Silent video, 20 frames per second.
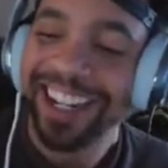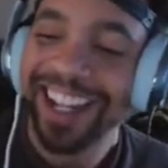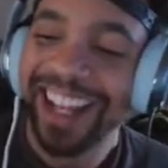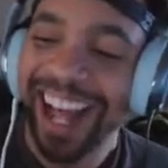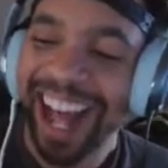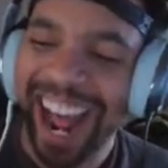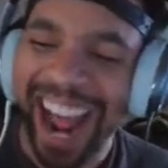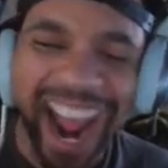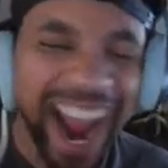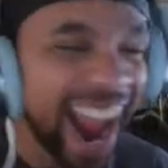
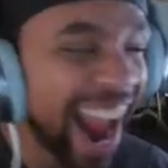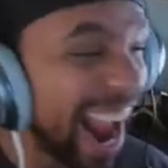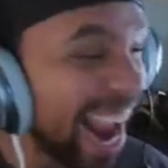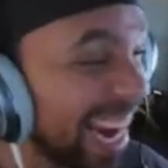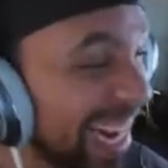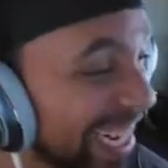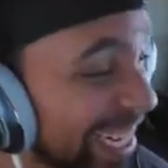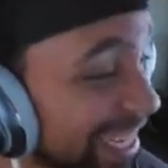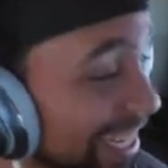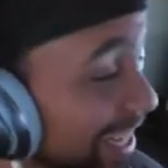I
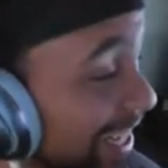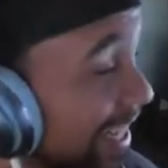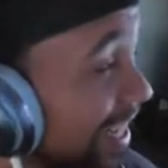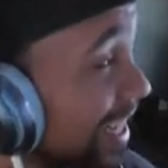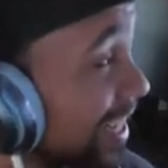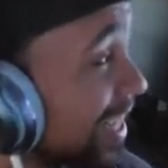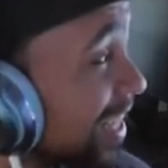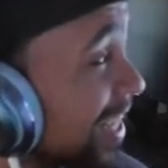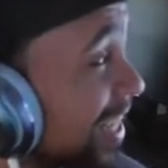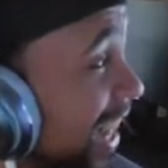hate
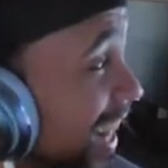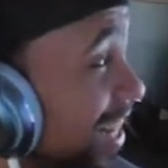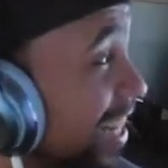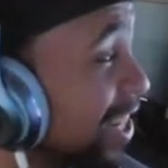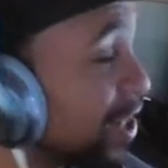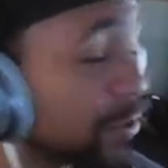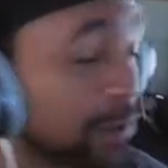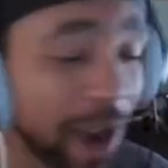station